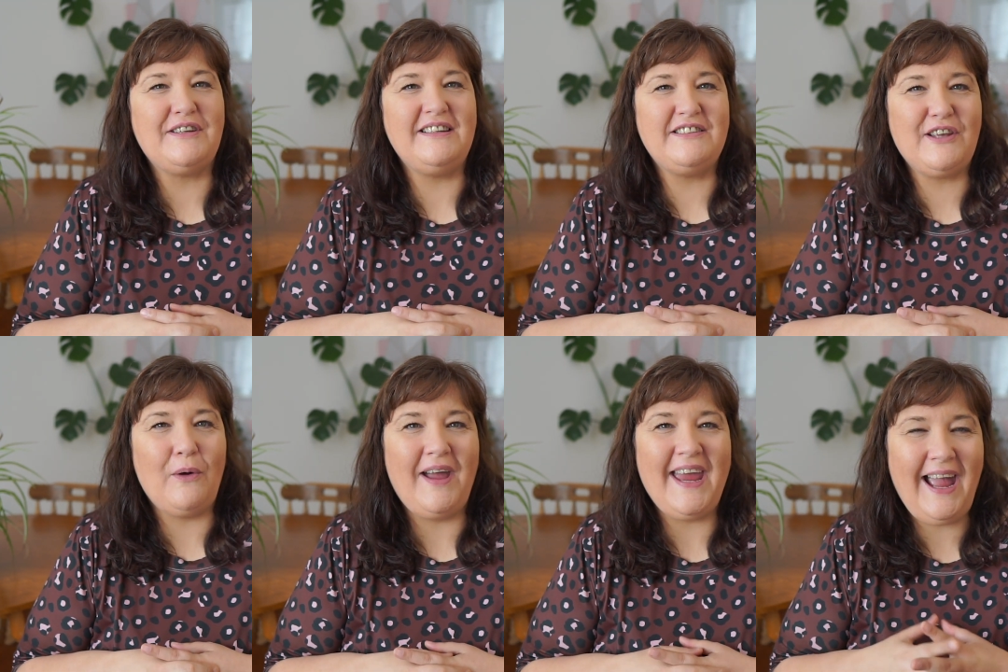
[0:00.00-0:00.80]
and
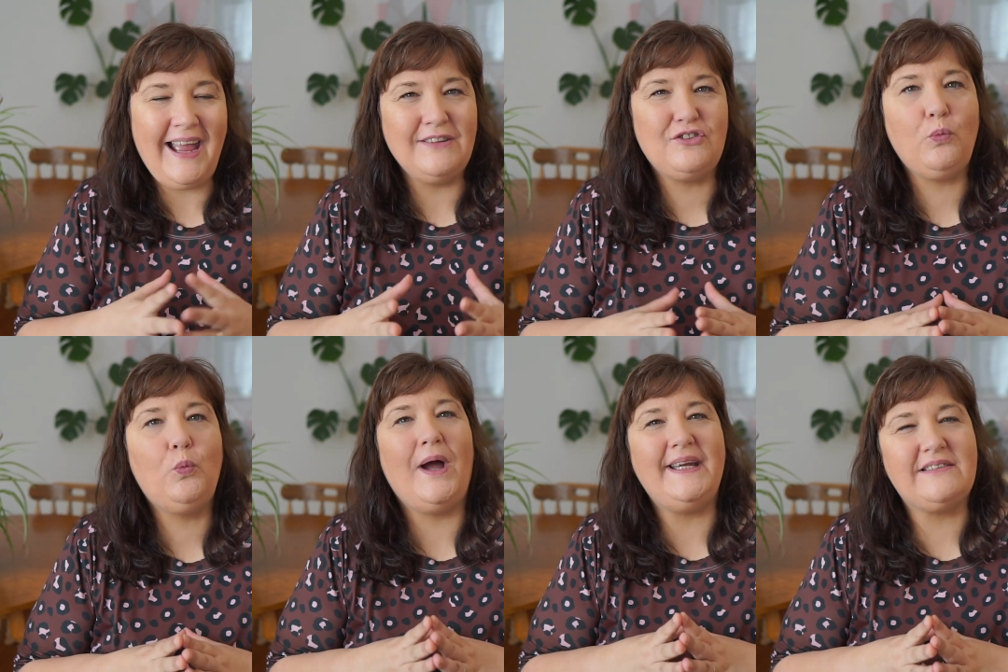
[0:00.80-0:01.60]
so I had to
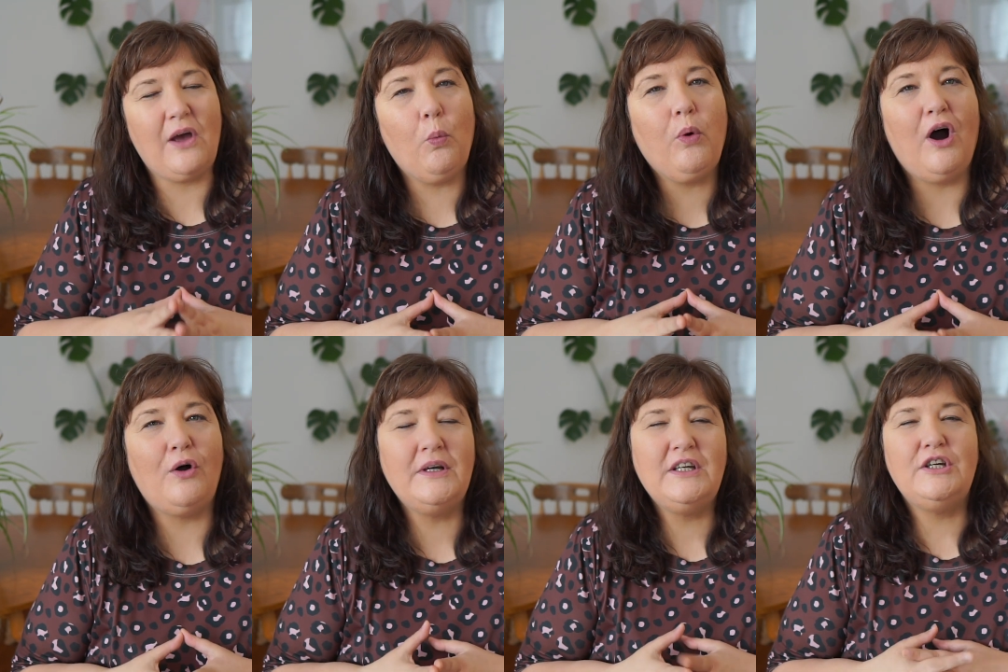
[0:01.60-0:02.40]
wait a while